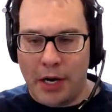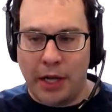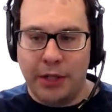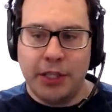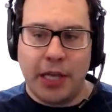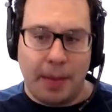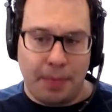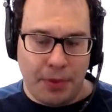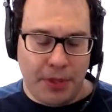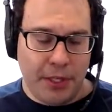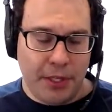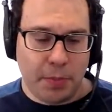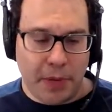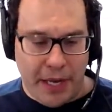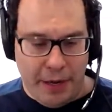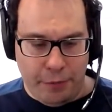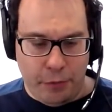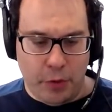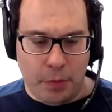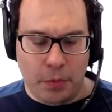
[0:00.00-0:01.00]
on top of this
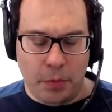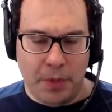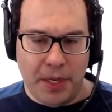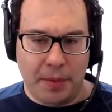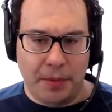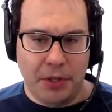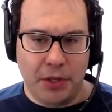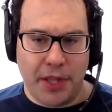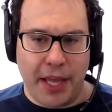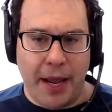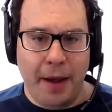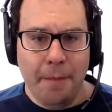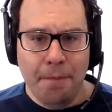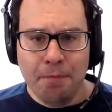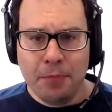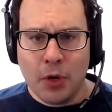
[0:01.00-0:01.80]
platform will be able to do that.